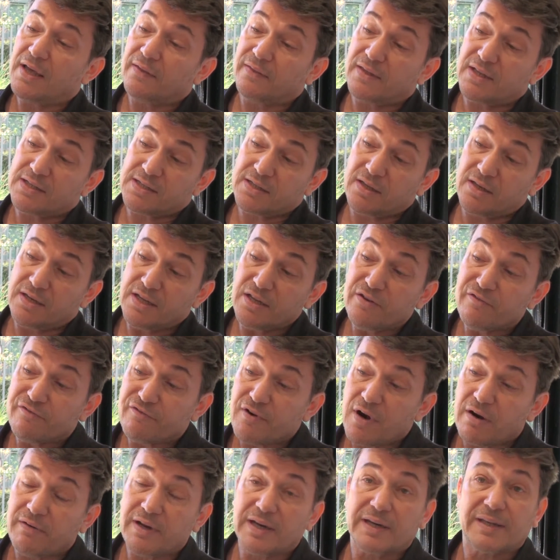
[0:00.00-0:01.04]
There's an
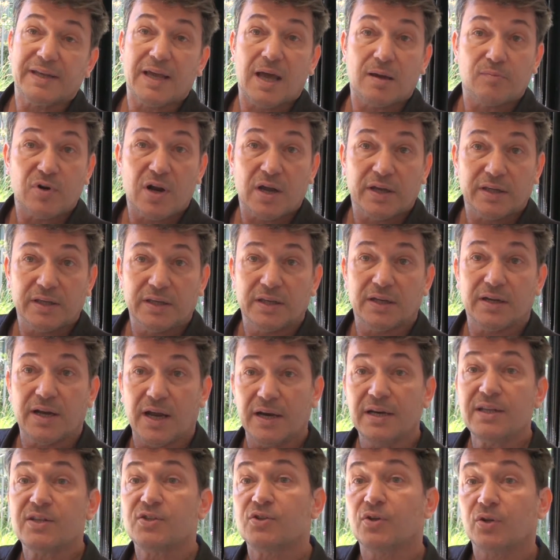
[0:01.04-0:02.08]
infrared camera here,
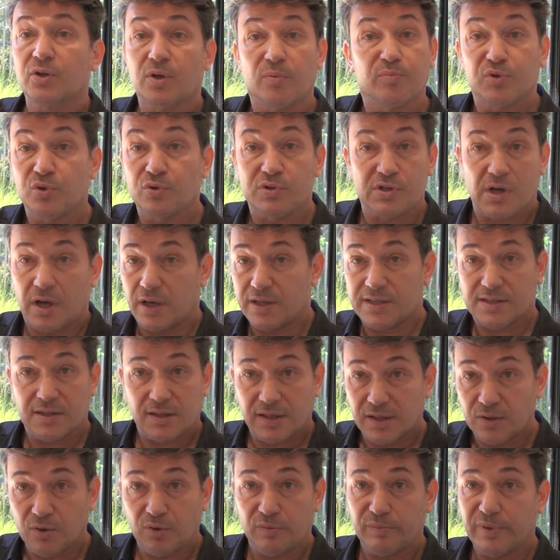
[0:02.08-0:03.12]
and it's a computer. It's
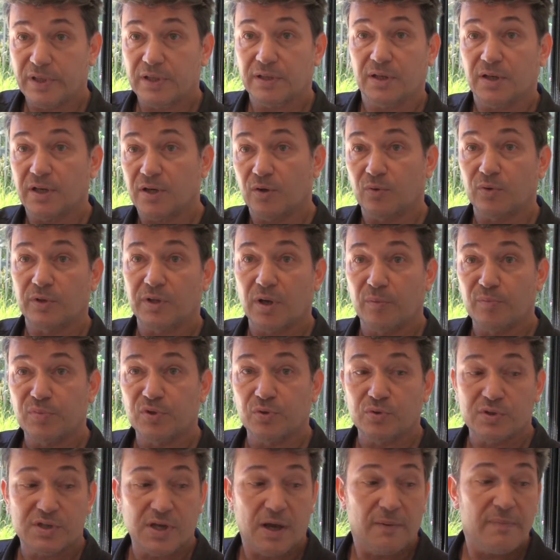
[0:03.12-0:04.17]
a little
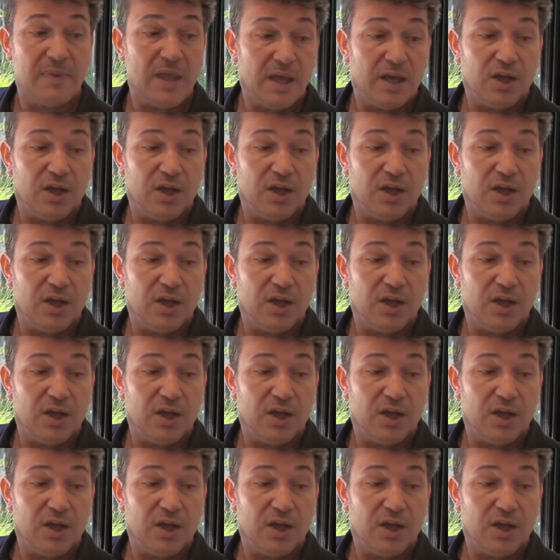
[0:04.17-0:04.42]
computer.